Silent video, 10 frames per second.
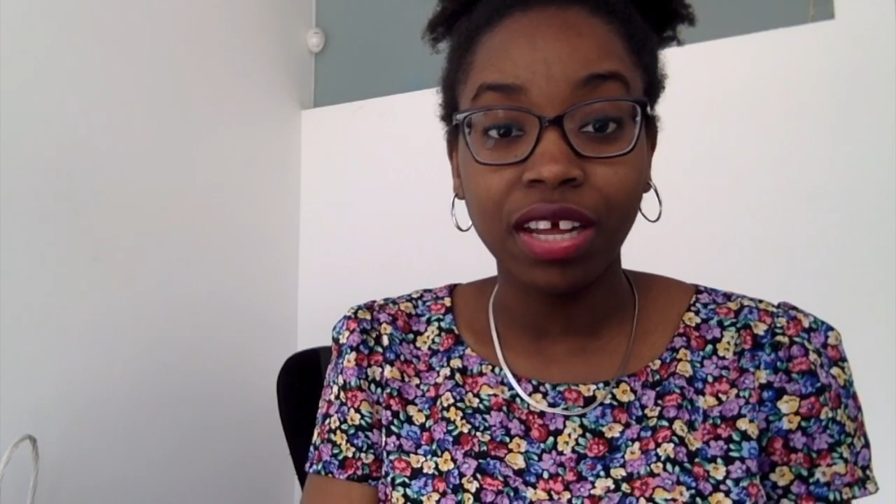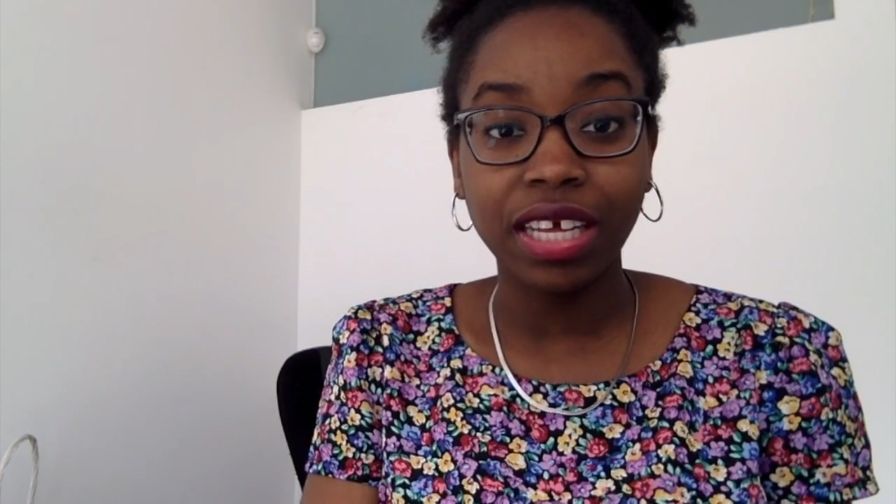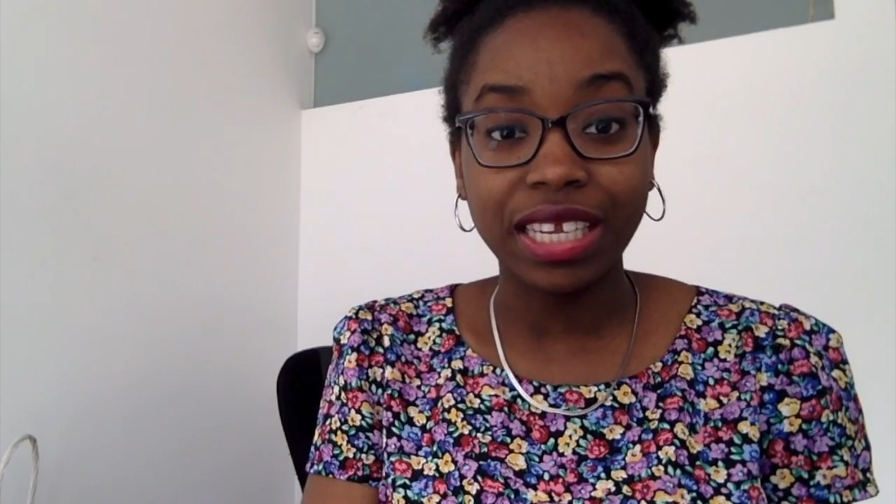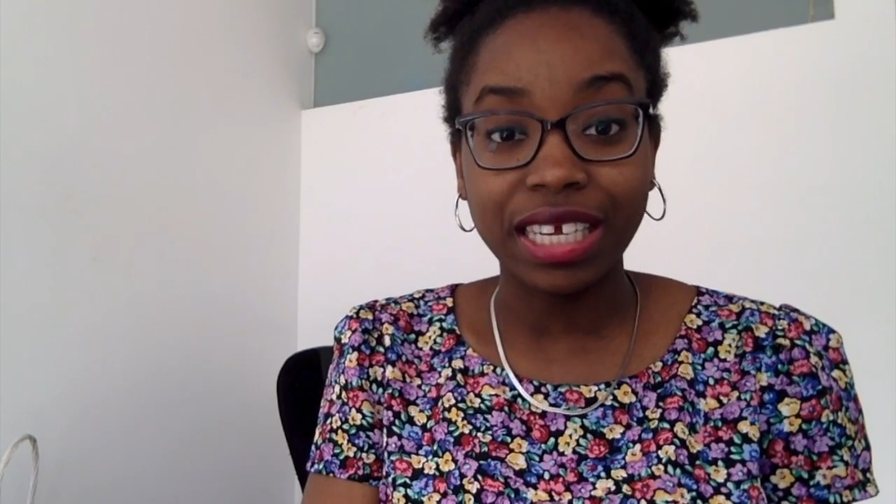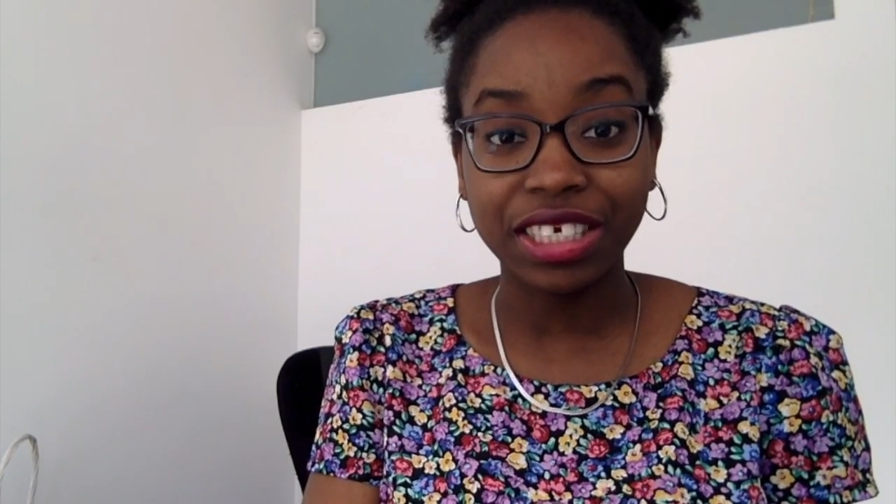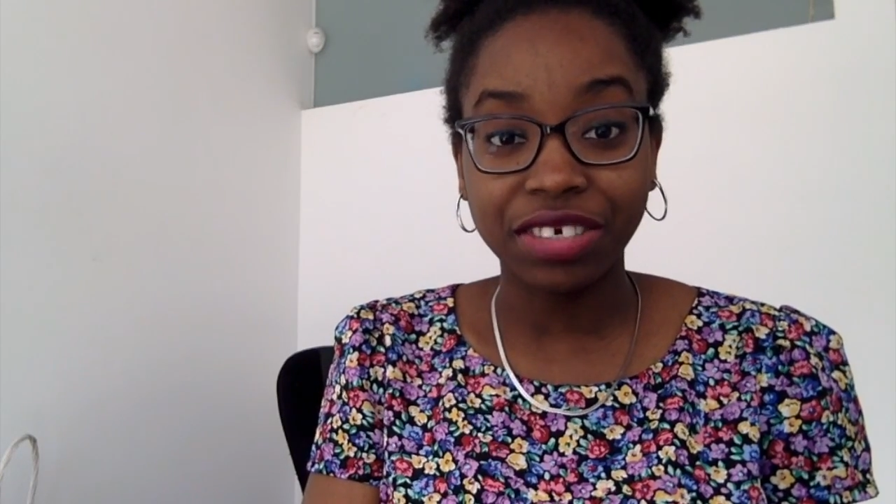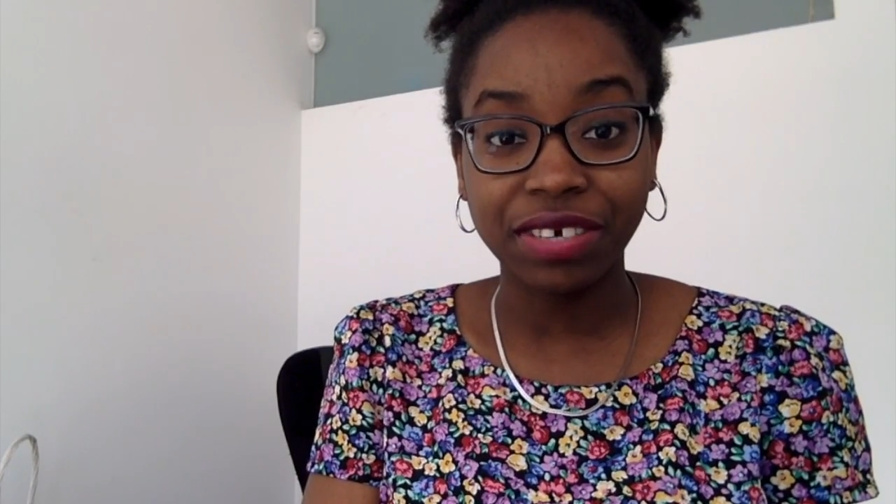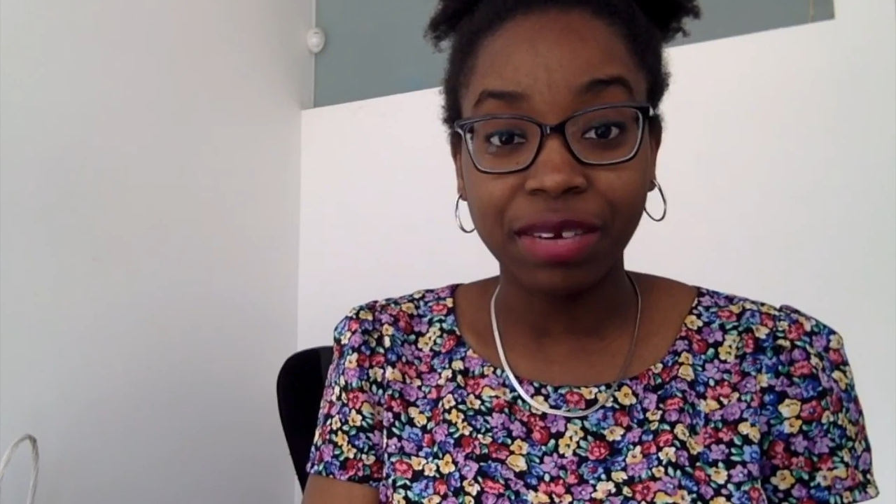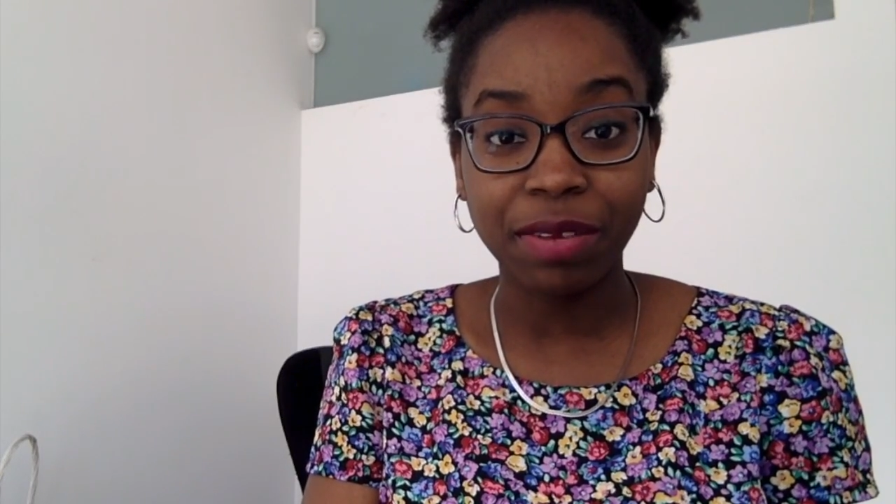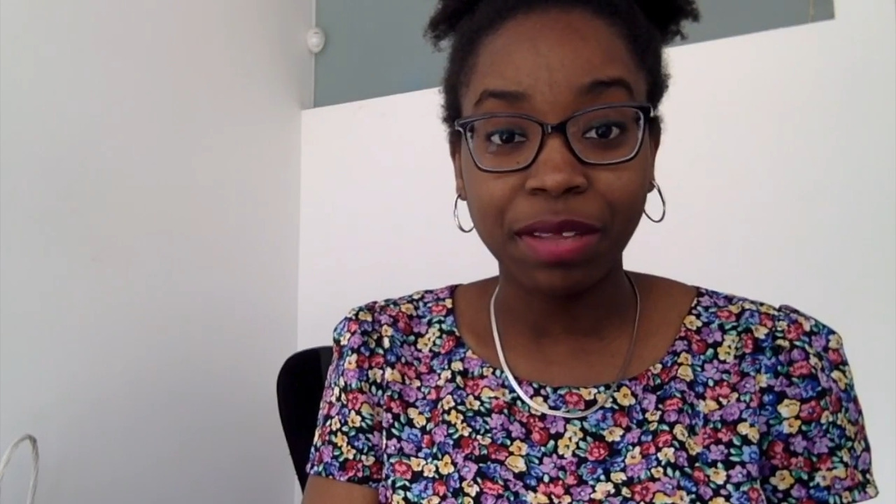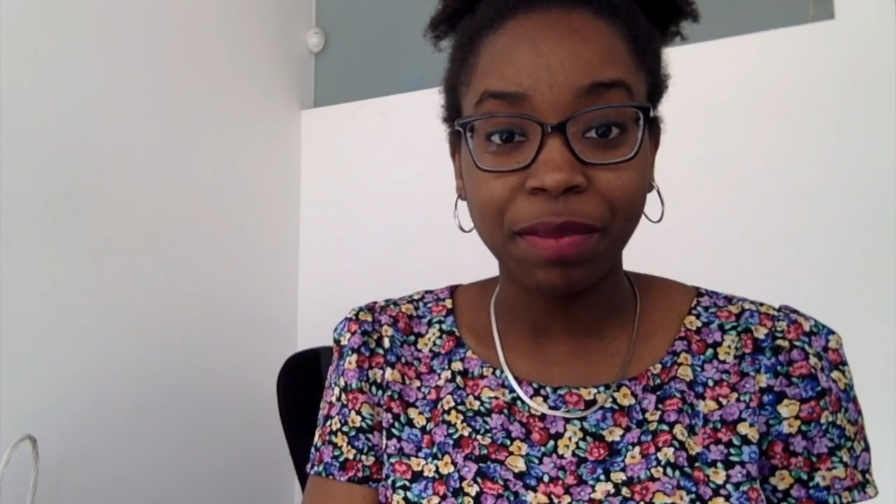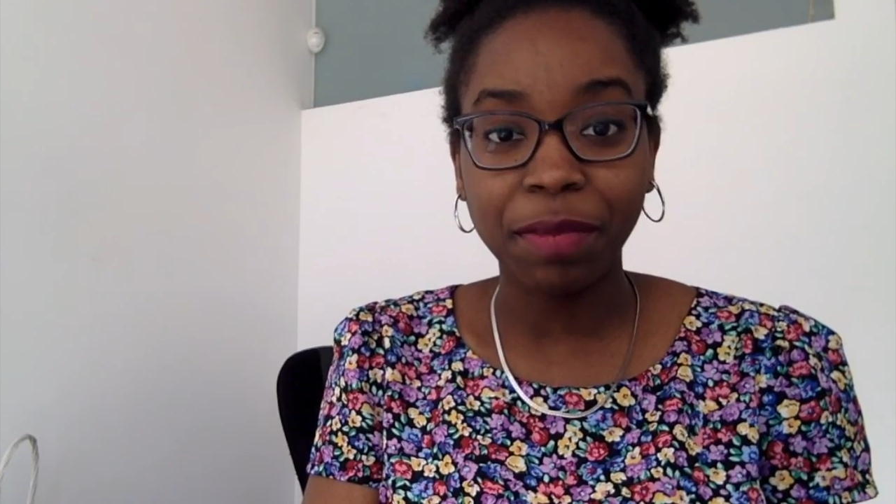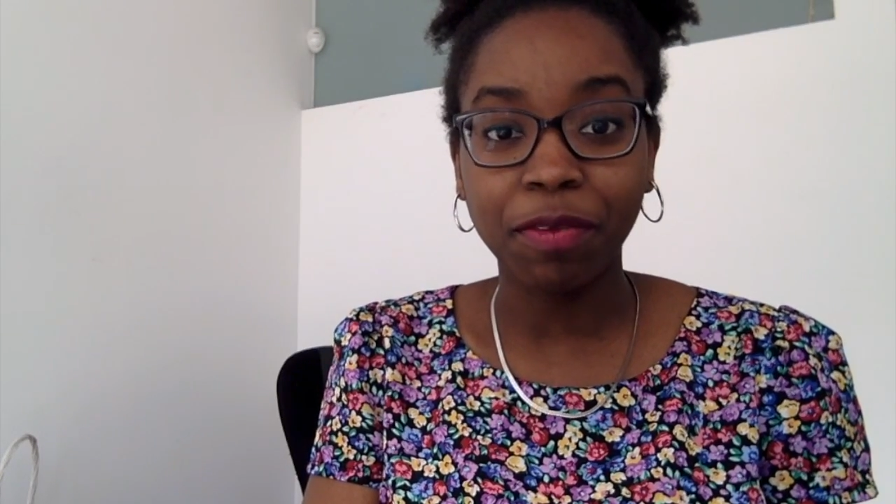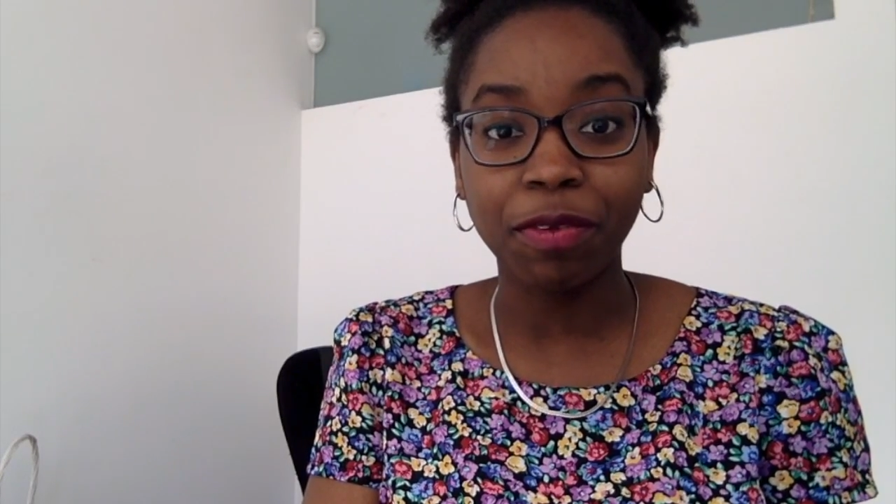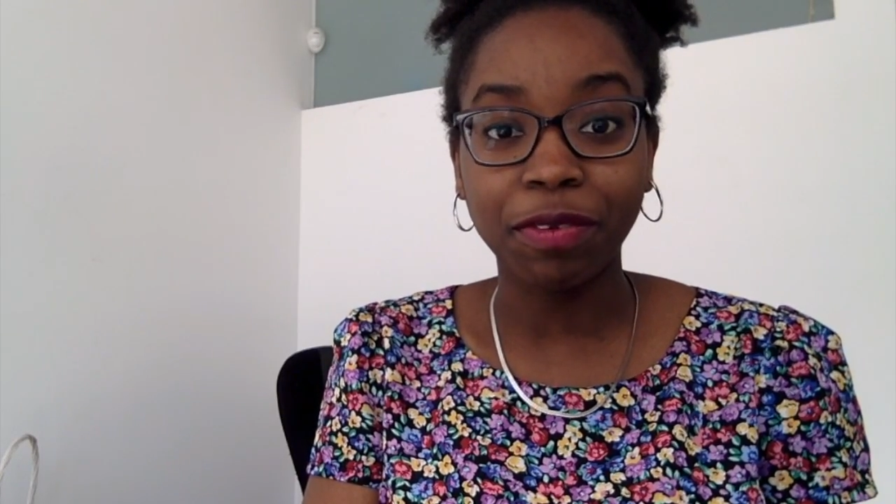in Nigeria, whether
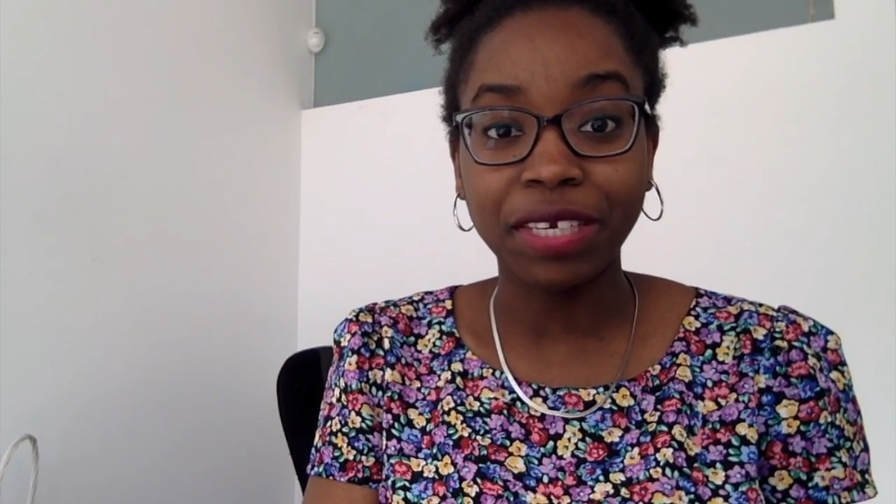people were